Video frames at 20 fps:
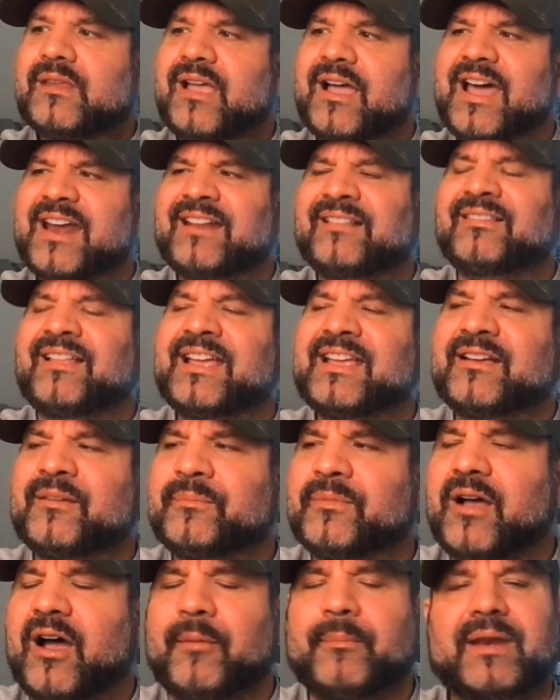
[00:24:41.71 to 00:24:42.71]
I didn't like him
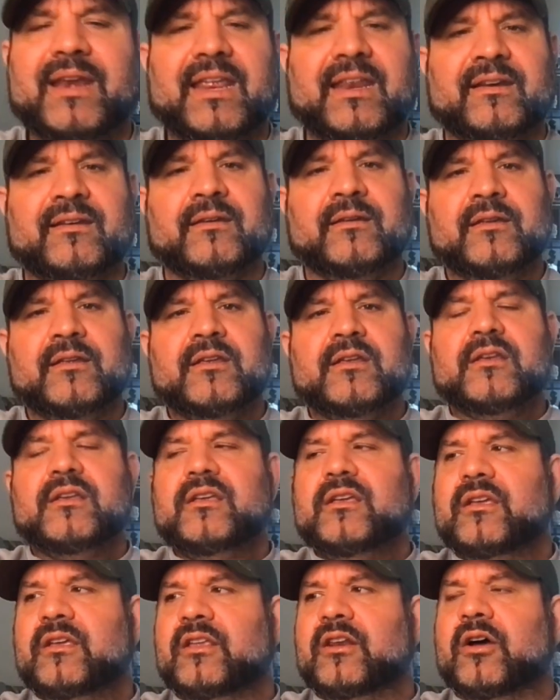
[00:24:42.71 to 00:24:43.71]
coming in.
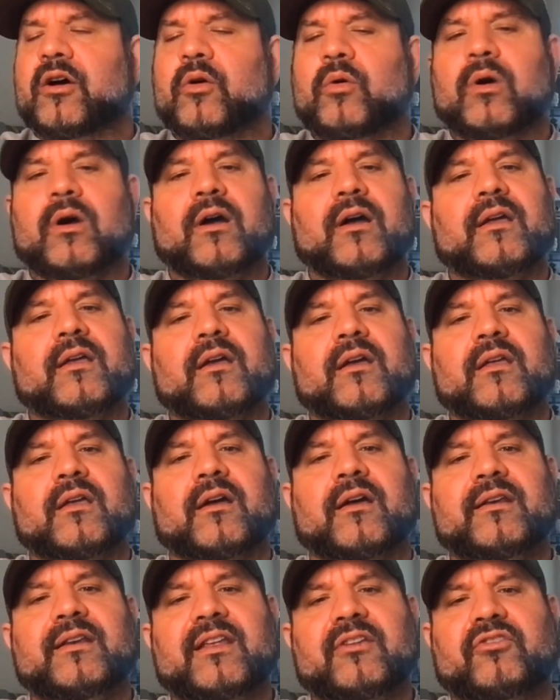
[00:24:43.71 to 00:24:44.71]
You know,
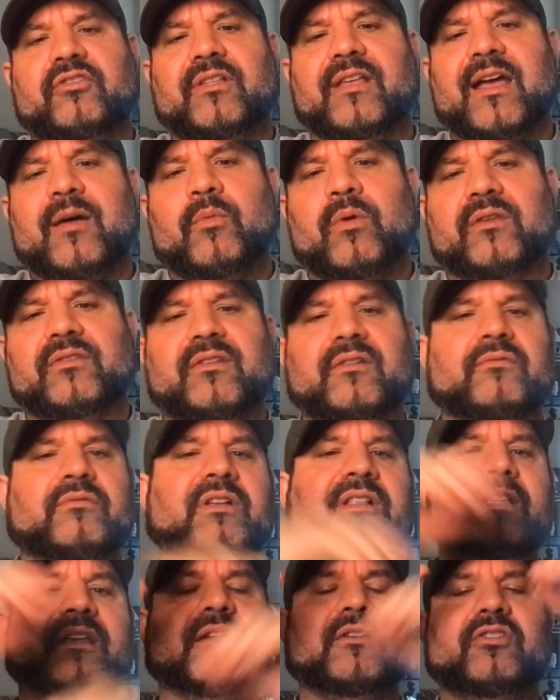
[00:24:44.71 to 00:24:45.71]
initially, I wasn't
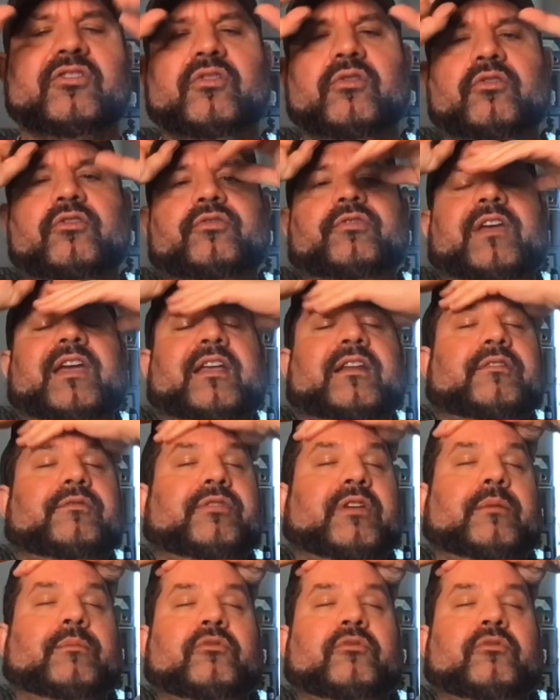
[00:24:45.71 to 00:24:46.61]
really a huge fan of him